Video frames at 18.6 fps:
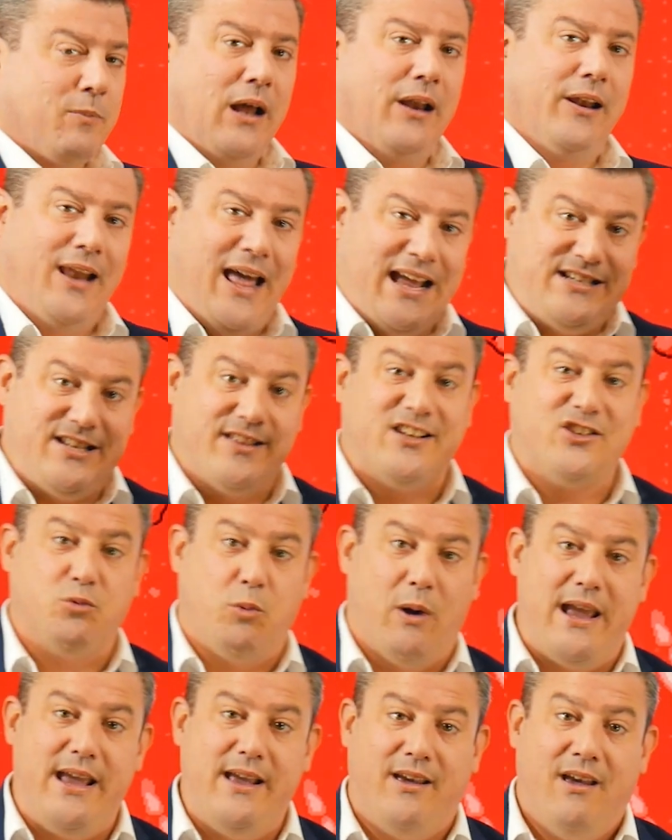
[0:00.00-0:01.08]
later this
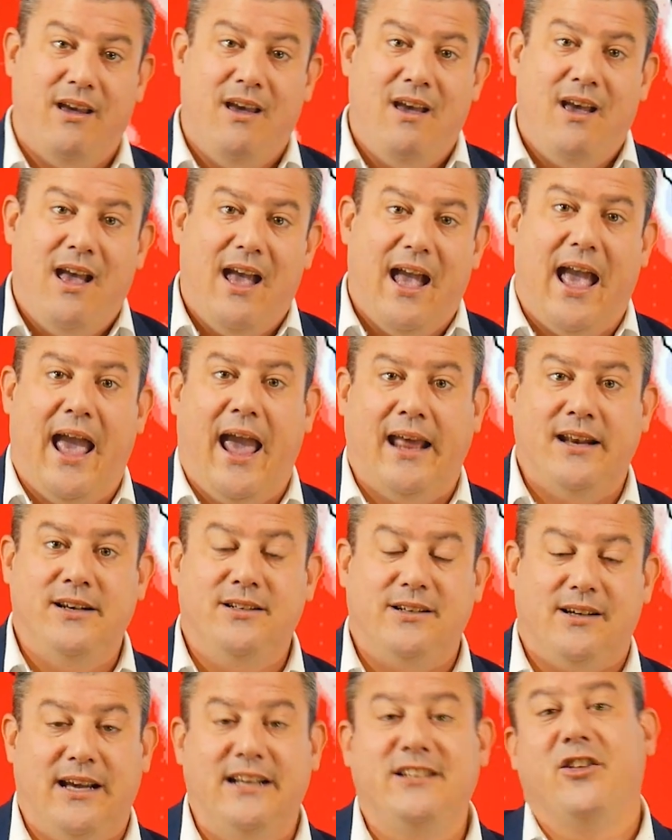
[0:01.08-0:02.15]
week
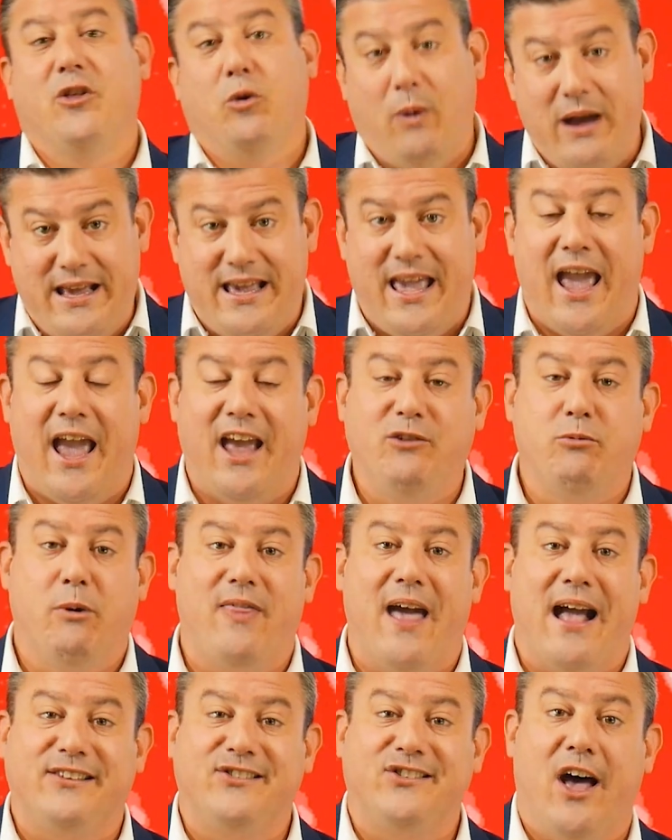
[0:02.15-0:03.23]
and into the weekend with
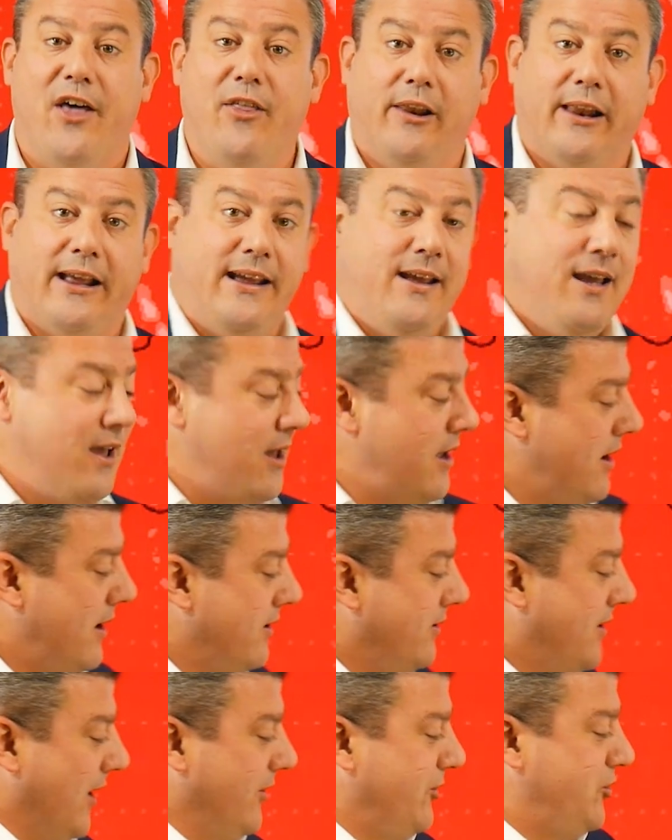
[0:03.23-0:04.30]
that southerly
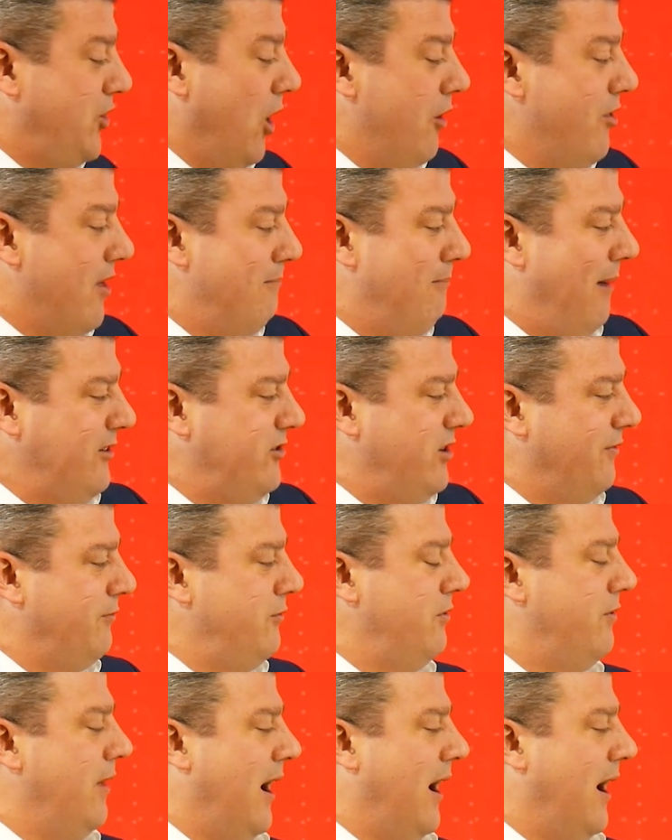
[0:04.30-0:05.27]
does show that much of